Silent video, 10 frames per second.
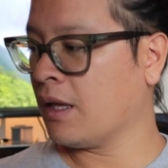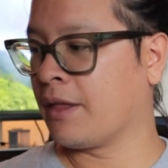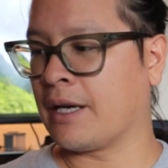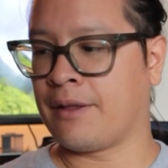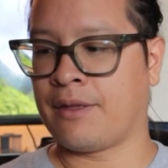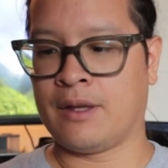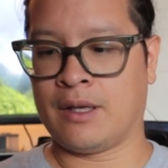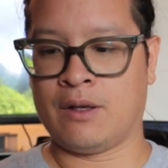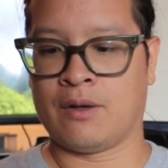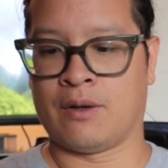that I
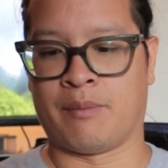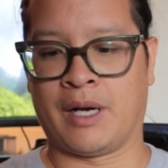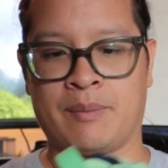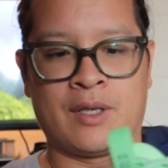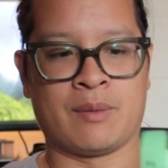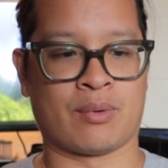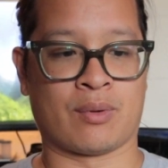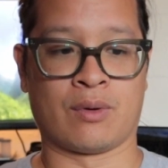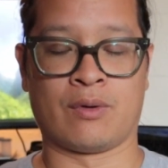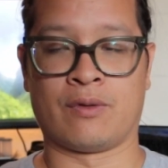think might be
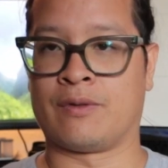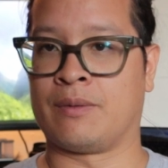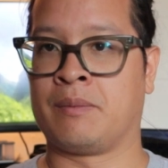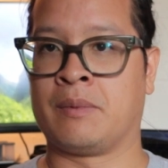improved